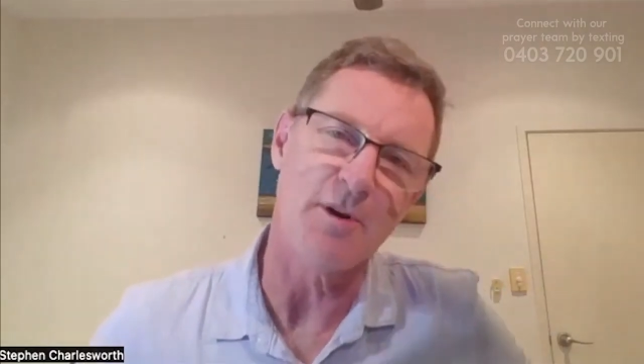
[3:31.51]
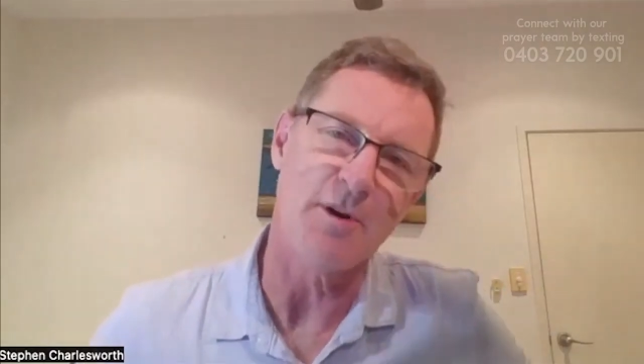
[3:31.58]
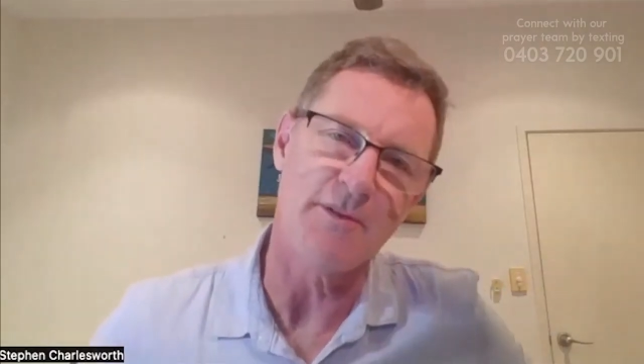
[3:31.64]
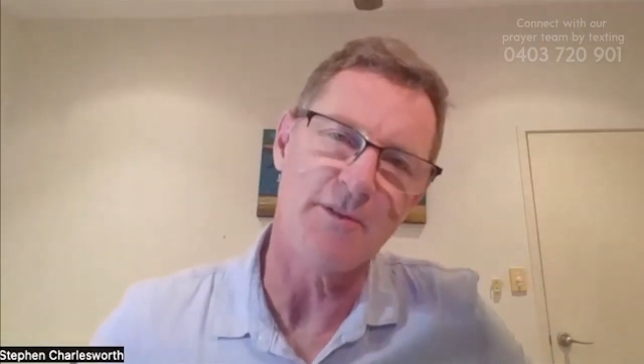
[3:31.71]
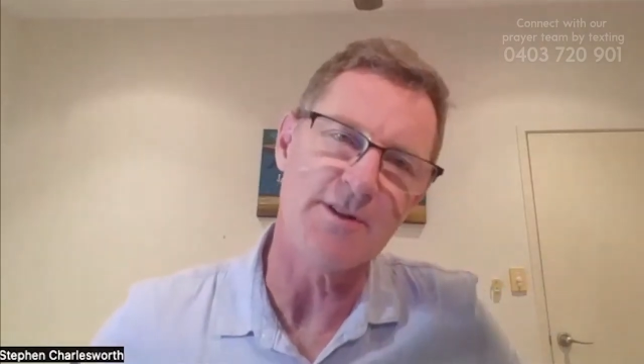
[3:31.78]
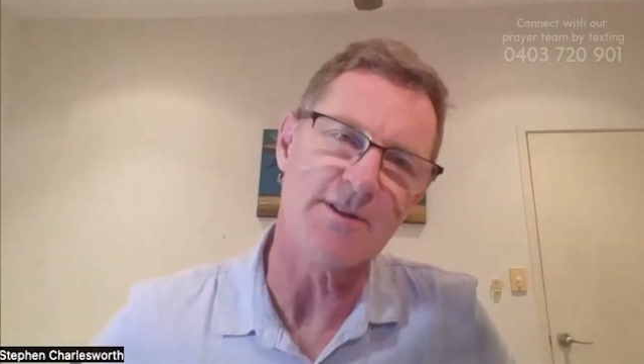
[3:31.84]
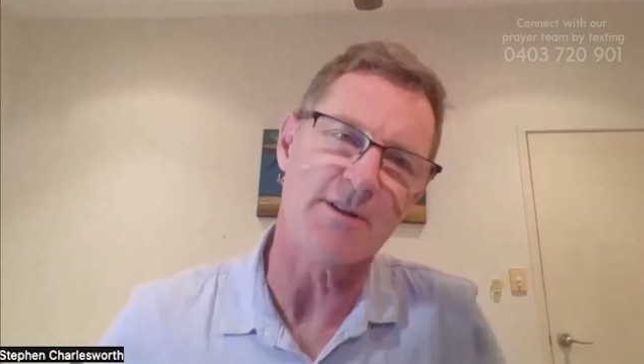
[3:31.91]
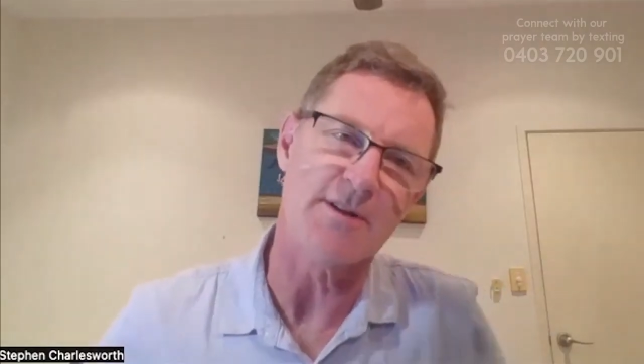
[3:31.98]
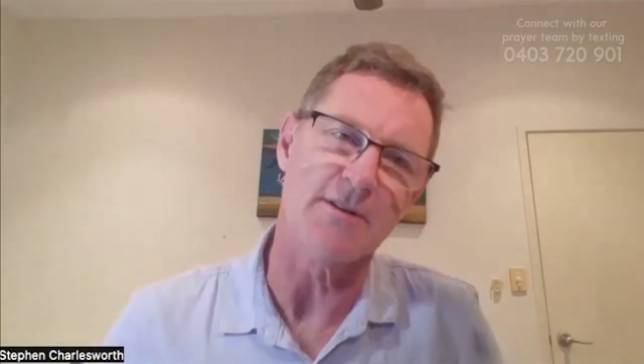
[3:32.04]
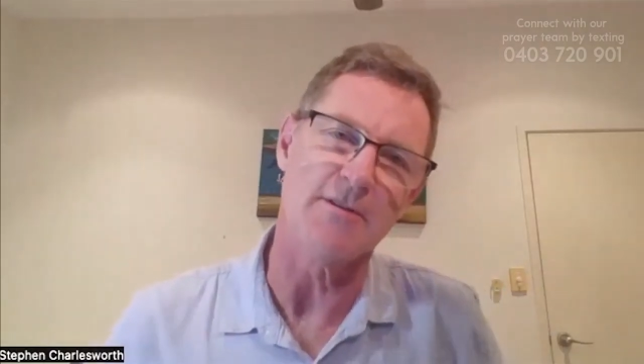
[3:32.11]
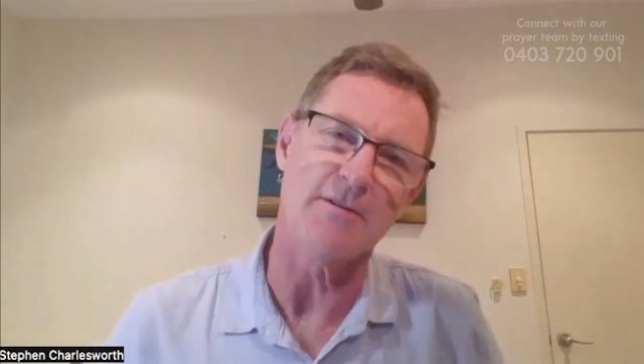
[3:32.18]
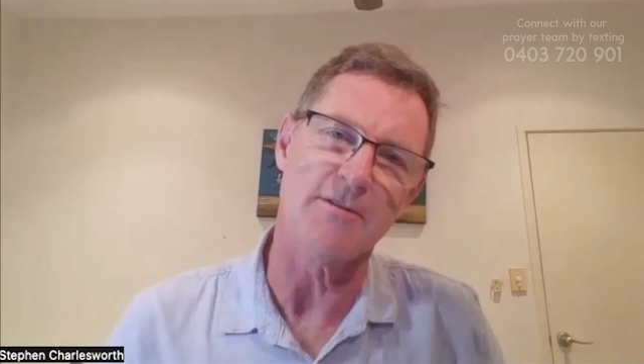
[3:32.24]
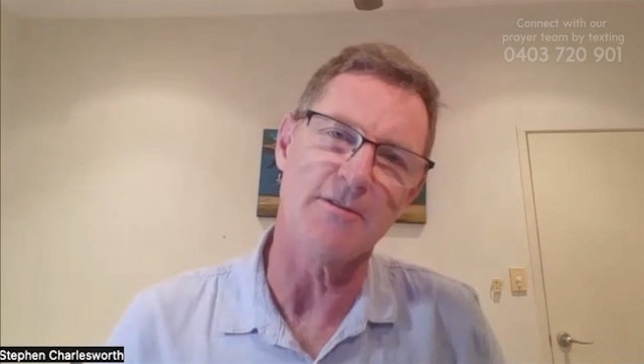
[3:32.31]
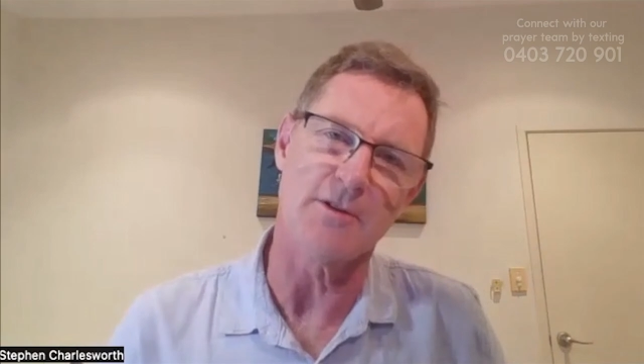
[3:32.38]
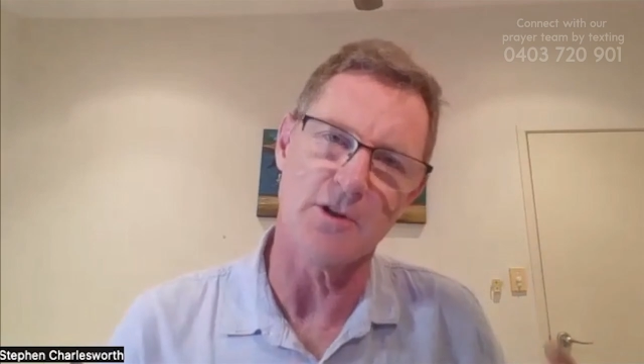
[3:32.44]
privilege
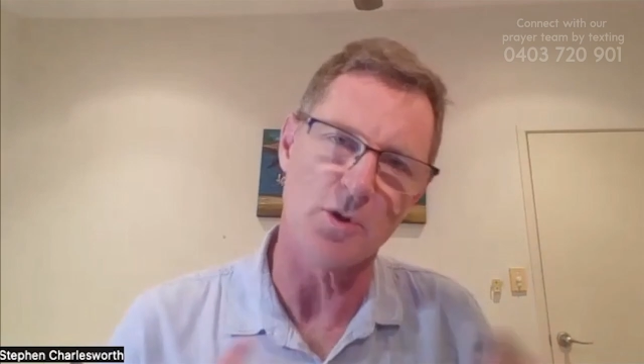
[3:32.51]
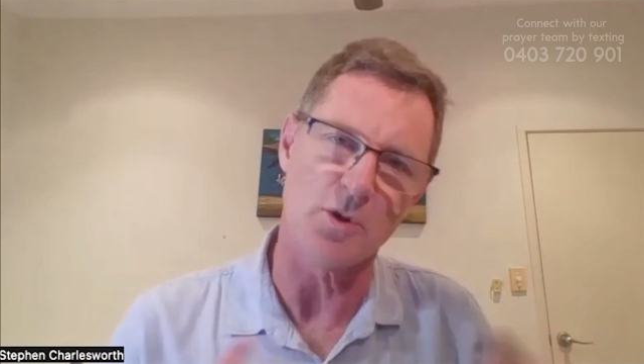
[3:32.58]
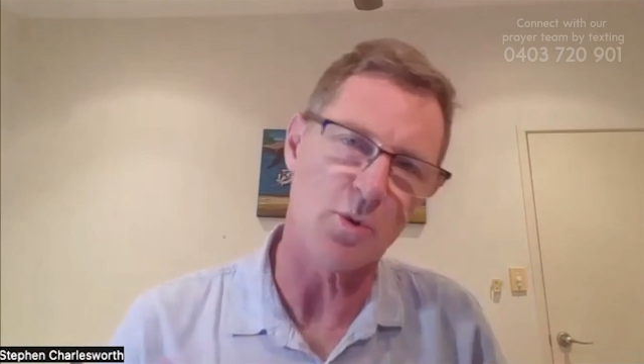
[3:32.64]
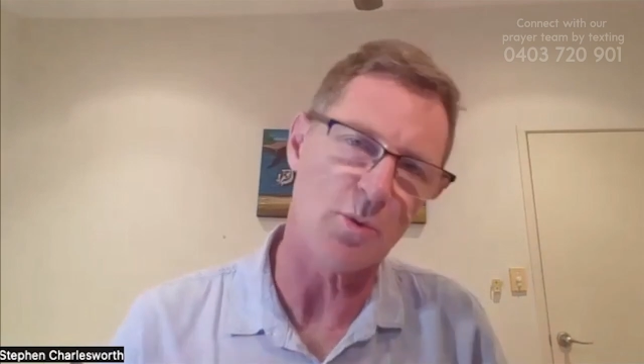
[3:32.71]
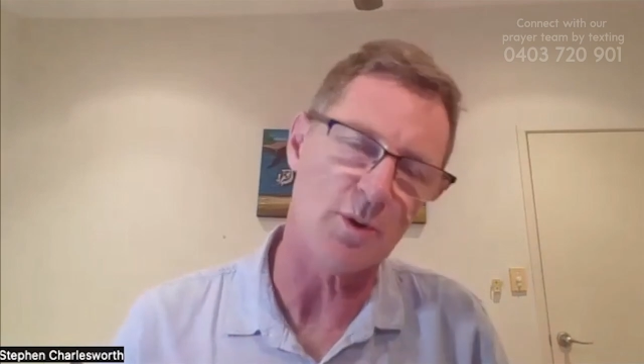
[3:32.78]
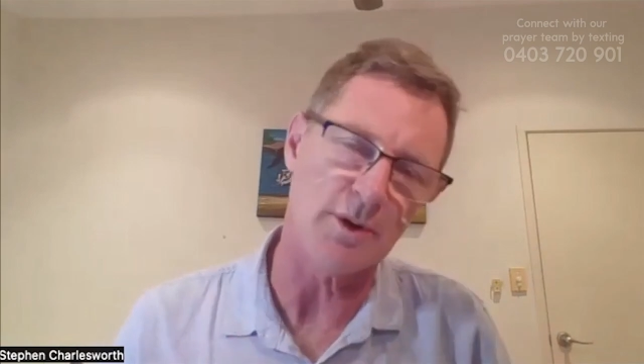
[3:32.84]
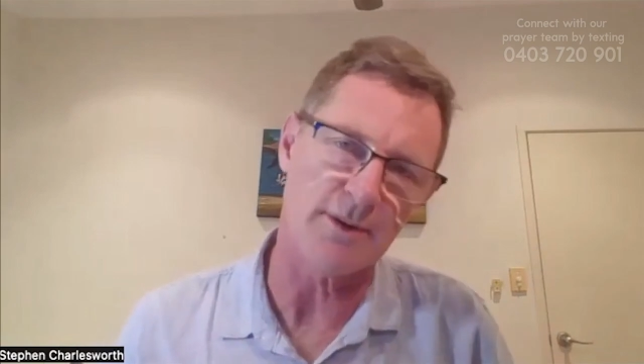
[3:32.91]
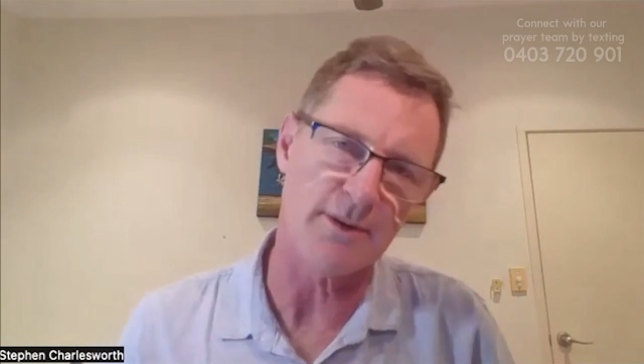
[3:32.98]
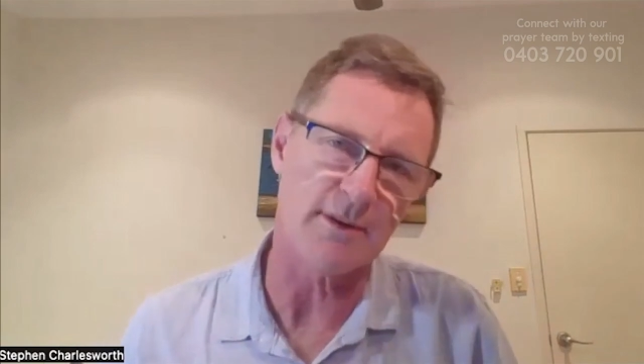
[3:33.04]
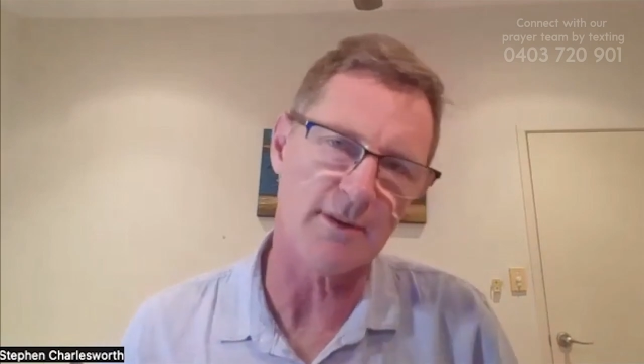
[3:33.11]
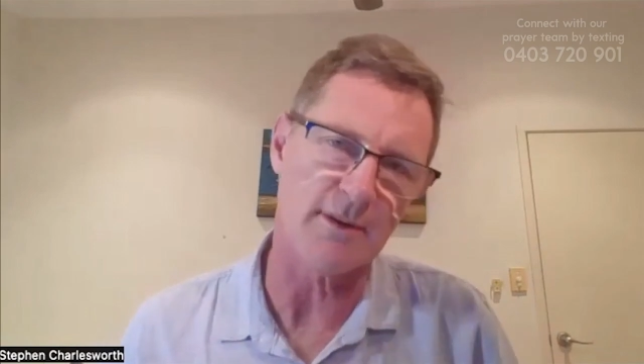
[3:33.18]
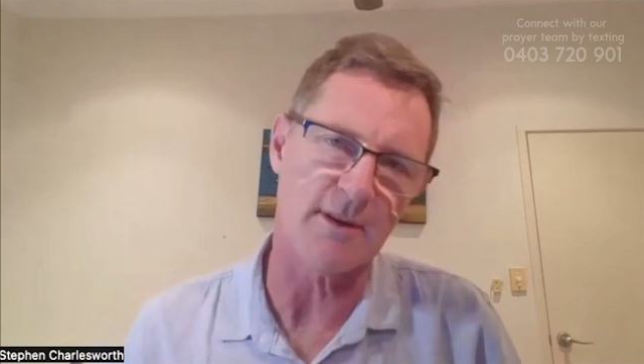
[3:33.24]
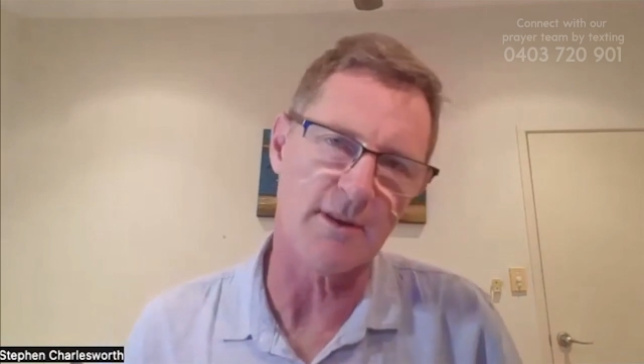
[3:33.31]
to talk with